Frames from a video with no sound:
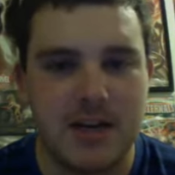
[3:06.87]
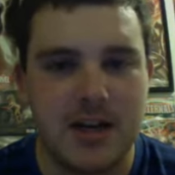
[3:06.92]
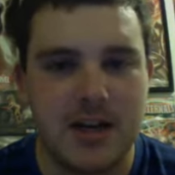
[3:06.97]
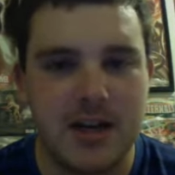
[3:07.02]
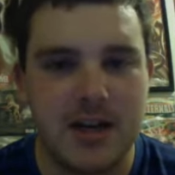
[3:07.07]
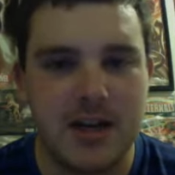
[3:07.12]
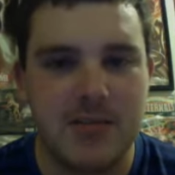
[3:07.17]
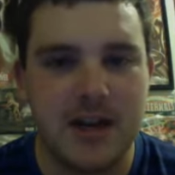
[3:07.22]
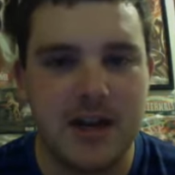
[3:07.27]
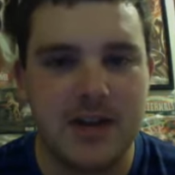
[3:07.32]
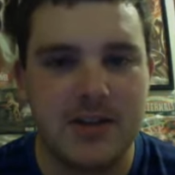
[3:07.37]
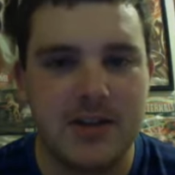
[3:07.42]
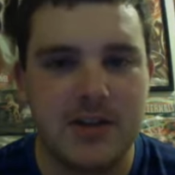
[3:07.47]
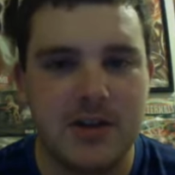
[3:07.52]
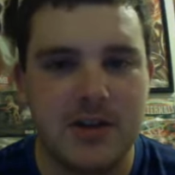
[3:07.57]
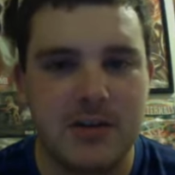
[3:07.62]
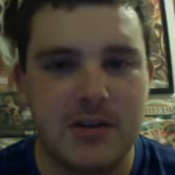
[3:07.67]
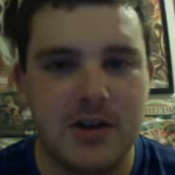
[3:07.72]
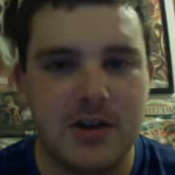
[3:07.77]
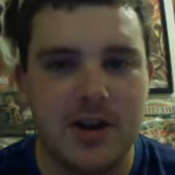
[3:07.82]
And he
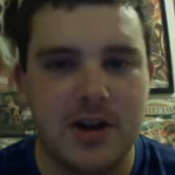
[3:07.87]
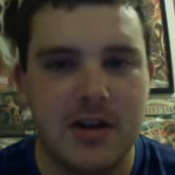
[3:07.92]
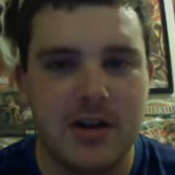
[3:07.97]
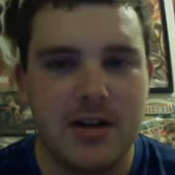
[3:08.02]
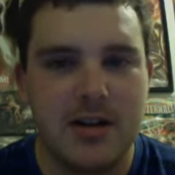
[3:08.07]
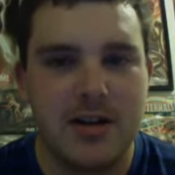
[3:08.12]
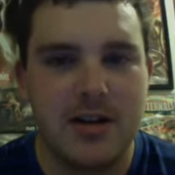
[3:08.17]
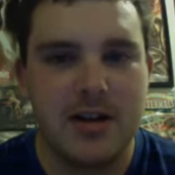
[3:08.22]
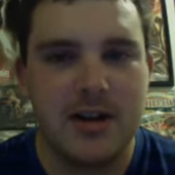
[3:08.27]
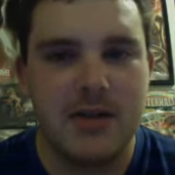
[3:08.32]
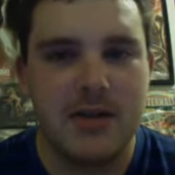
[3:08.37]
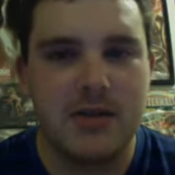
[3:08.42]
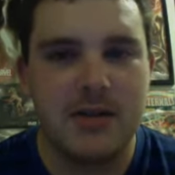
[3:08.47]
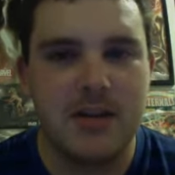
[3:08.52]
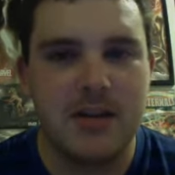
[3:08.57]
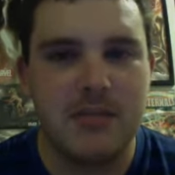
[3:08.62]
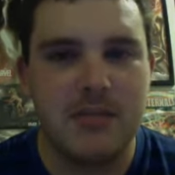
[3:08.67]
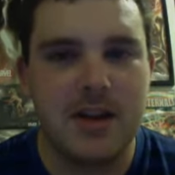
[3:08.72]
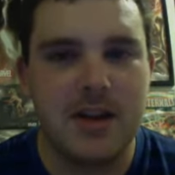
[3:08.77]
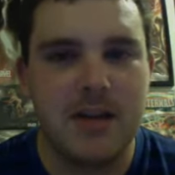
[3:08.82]
basically was
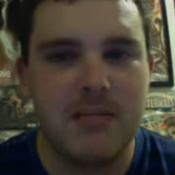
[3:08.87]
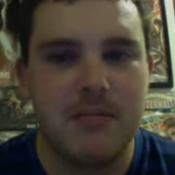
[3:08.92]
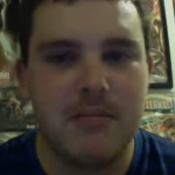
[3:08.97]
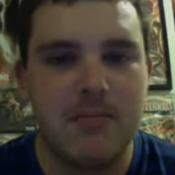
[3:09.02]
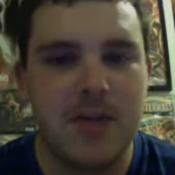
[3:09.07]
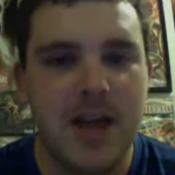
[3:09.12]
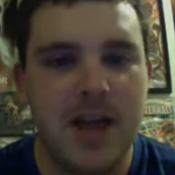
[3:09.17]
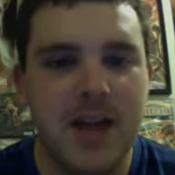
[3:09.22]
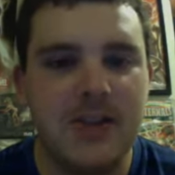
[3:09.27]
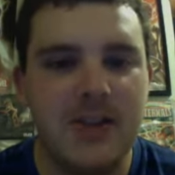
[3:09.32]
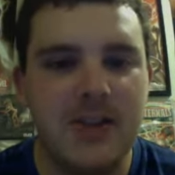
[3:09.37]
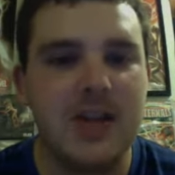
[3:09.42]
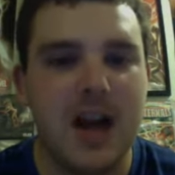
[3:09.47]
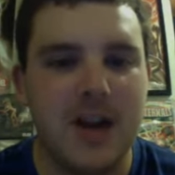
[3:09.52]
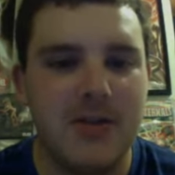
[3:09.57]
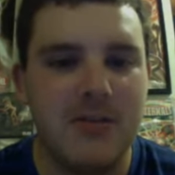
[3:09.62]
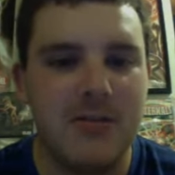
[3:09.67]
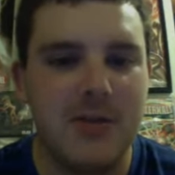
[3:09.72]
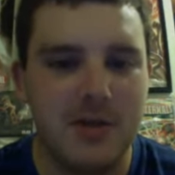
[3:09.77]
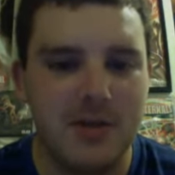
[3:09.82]
in a pissed
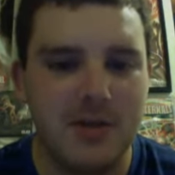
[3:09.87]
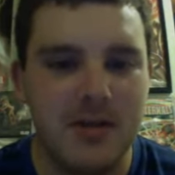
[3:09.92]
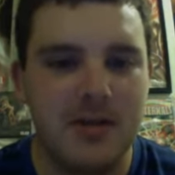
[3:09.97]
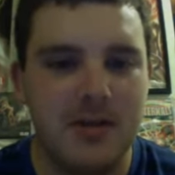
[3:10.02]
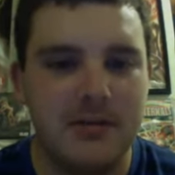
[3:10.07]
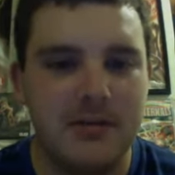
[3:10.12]
off mood.